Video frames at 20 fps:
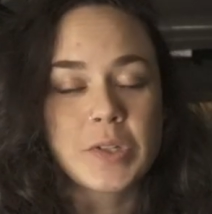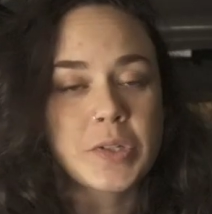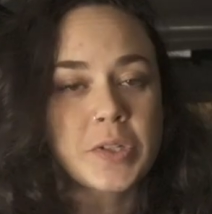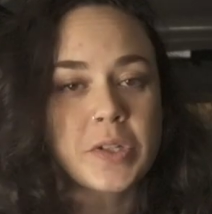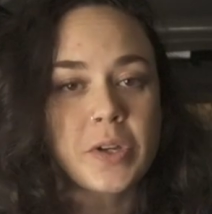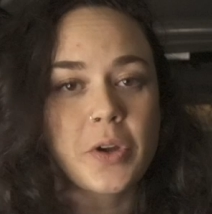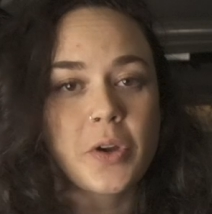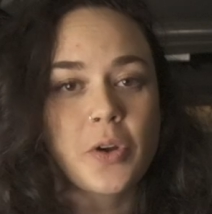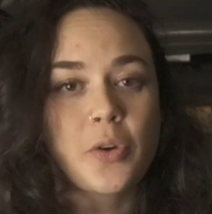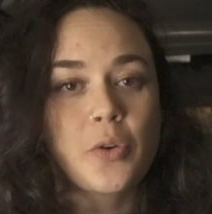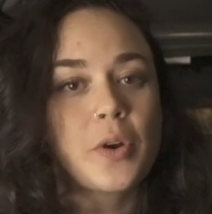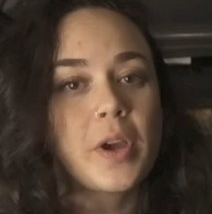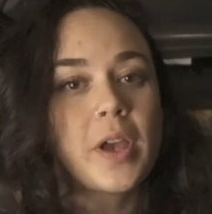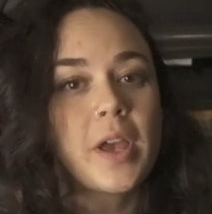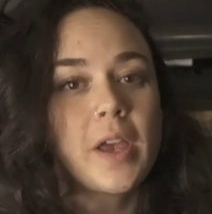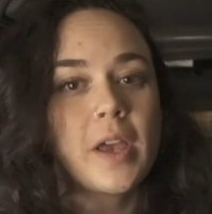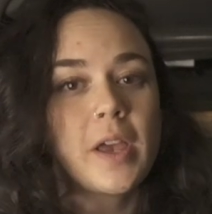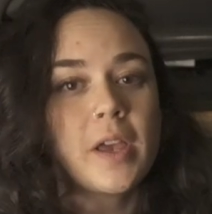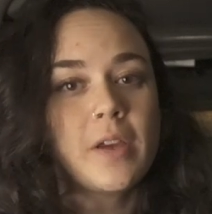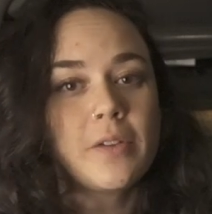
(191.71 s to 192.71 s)
So
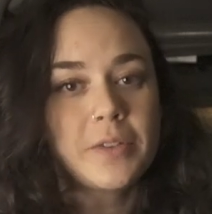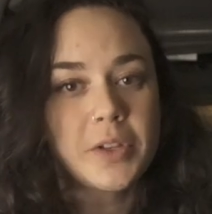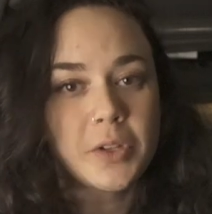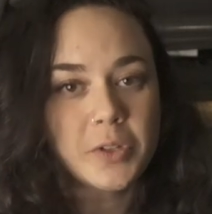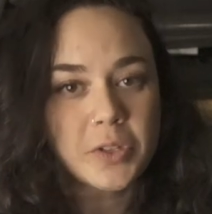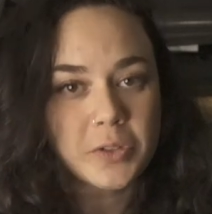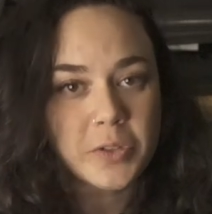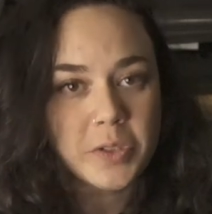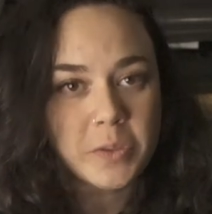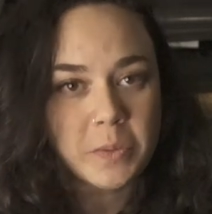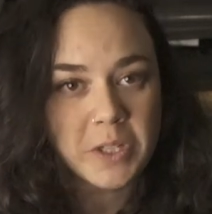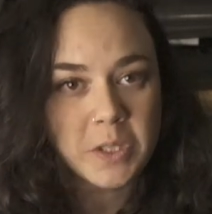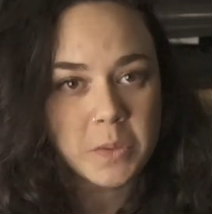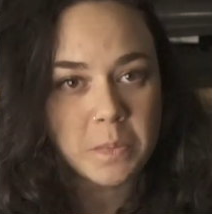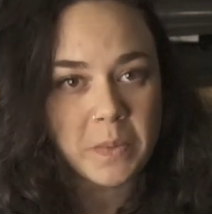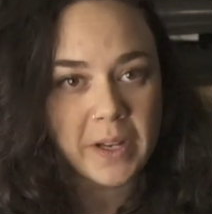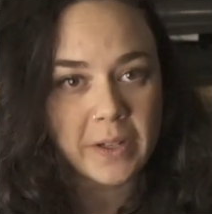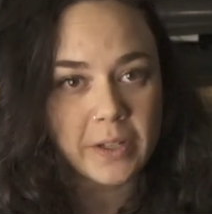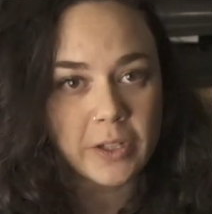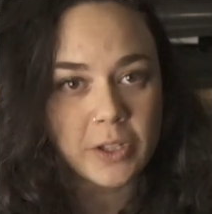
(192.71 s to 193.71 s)
if you don't speak
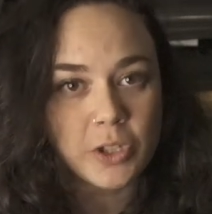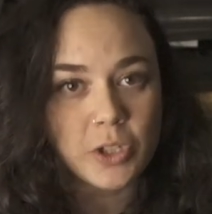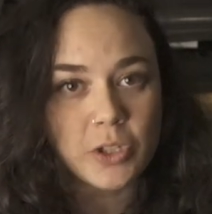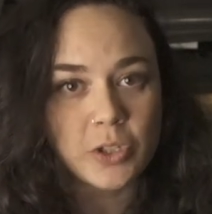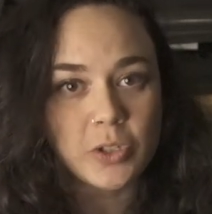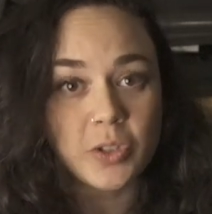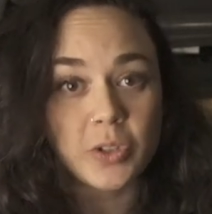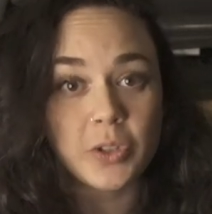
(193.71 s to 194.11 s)
Spanish,